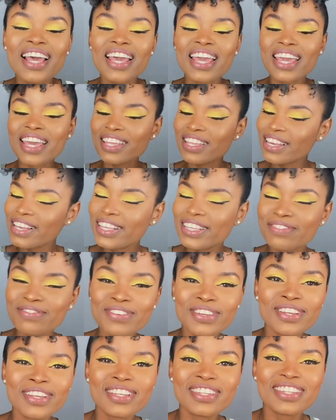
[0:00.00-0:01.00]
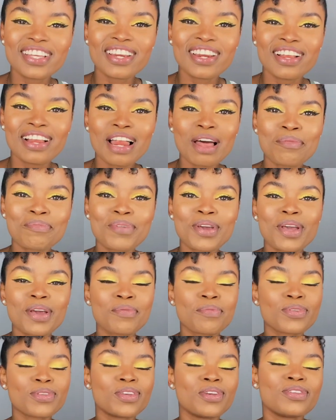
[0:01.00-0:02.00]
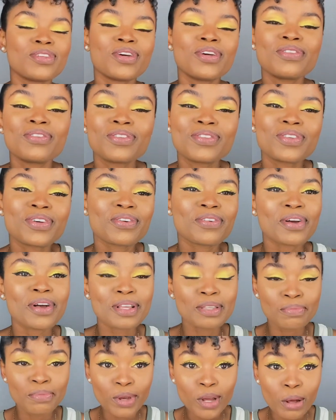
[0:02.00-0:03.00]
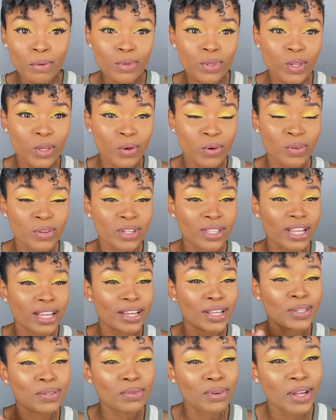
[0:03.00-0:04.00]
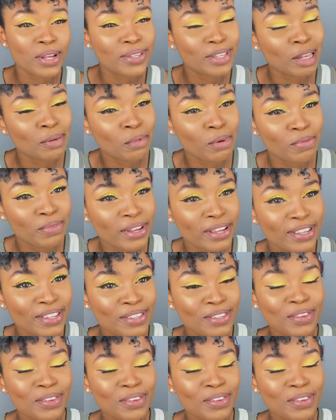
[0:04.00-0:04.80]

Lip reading: In this channel I make certain tutorials, makeup tutorials just like this one you see on my face.